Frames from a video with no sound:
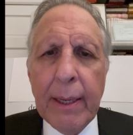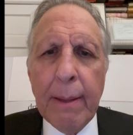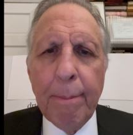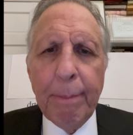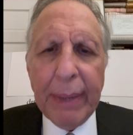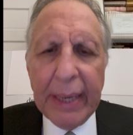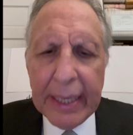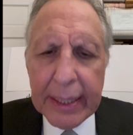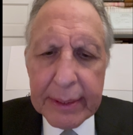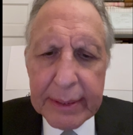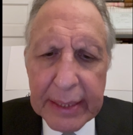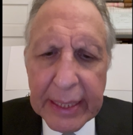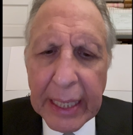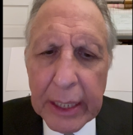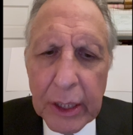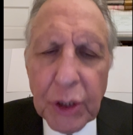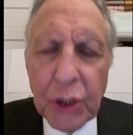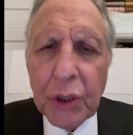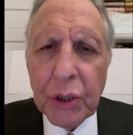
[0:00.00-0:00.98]
pay
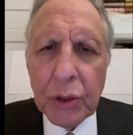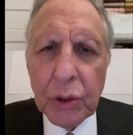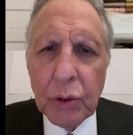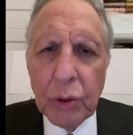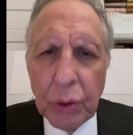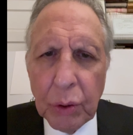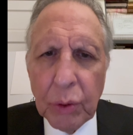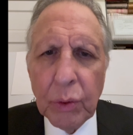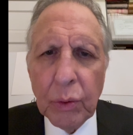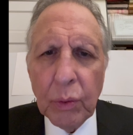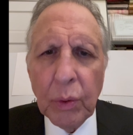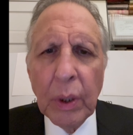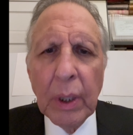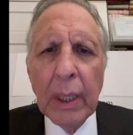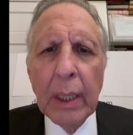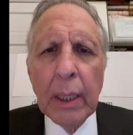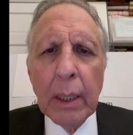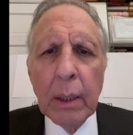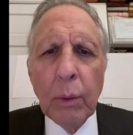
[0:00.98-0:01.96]
attention to
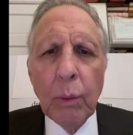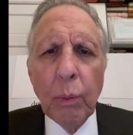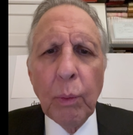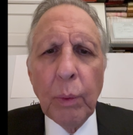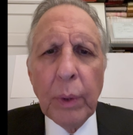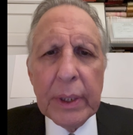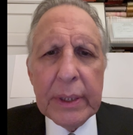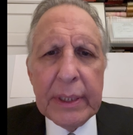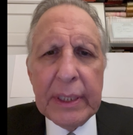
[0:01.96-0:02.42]
what